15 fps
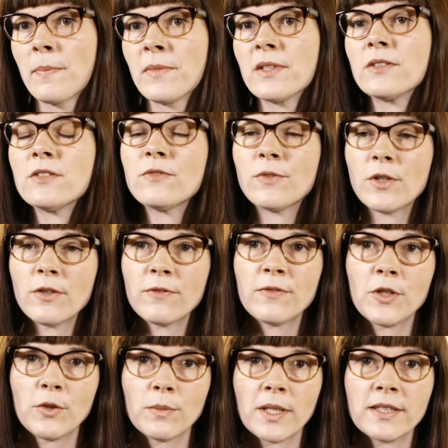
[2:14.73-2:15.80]
This is for a
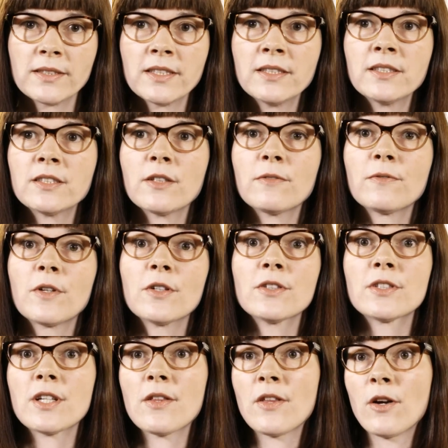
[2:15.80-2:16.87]
few reasons.
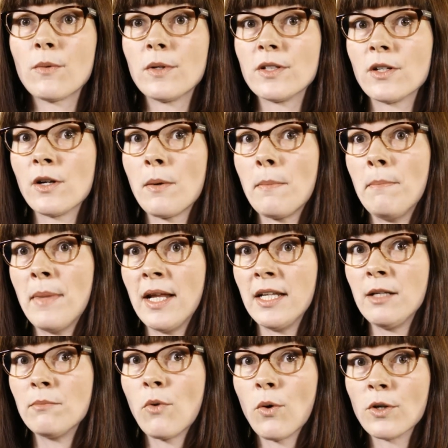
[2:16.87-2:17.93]
First, there were
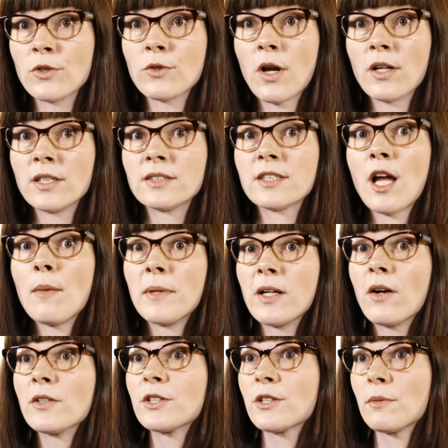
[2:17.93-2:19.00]
many more drugs
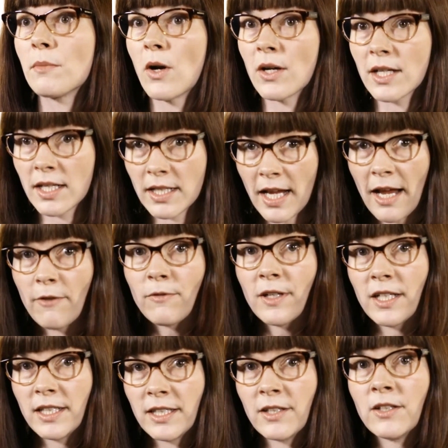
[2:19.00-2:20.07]
coming onto the market
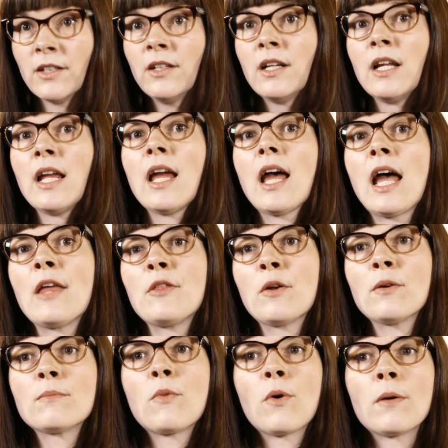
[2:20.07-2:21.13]
every year, and there
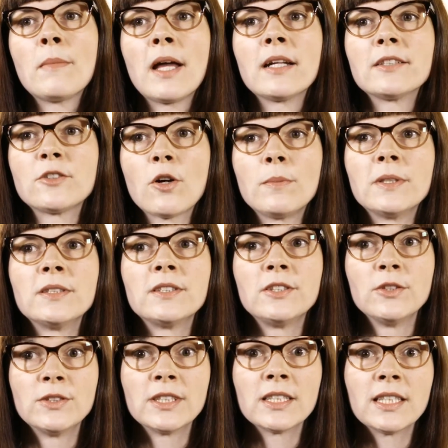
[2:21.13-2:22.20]
are more Manitobans
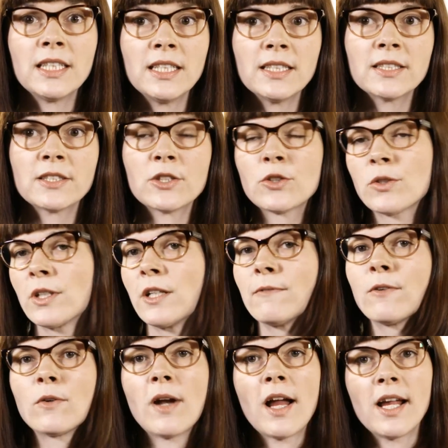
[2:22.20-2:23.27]
using these to treat a
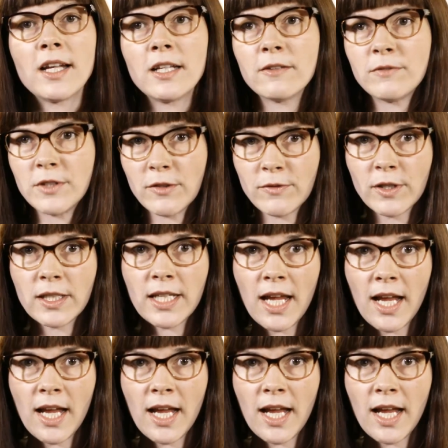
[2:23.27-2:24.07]
variety of different